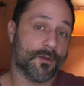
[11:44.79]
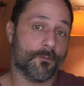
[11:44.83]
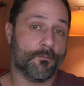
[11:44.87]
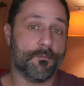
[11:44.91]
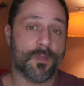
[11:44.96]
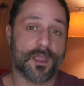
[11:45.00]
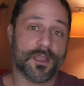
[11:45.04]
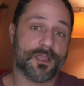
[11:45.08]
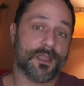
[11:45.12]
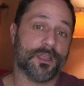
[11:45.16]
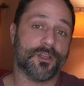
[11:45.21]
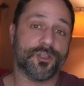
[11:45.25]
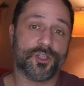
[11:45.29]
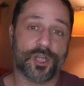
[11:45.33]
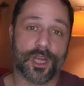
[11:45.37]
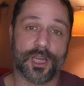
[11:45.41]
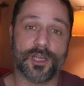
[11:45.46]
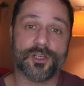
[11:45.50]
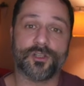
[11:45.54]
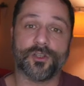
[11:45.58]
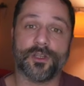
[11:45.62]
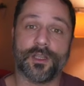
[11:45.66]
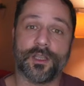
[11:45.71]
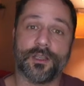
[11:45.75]
making
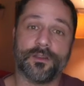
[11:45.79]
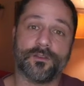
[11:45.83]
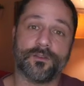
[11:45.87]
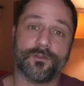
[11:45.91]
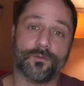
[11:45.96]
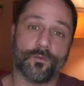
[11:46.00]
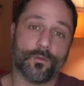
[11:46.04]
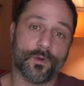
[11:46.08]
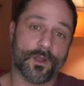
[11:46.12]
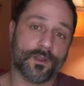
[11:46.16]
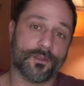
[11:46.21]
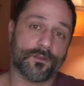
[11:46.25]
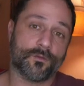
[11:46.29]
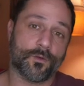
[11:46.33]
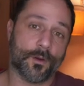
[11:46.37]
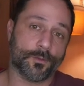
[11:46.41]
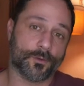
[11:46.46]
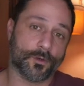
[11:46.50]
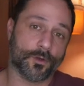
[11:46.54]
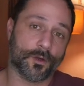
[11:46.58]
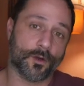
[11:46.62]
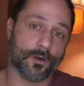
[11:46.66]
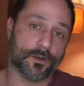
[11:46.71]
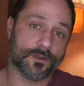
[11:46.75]
changelings with
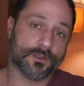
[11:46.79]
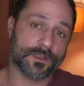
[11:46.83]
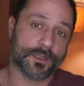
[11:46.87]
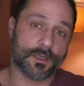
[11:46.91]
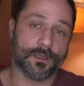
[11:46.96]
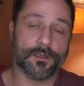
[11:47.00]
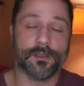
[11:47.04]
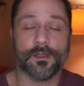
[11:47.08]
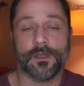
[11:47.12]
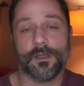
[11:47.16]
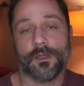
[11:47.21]
cryptocurrency.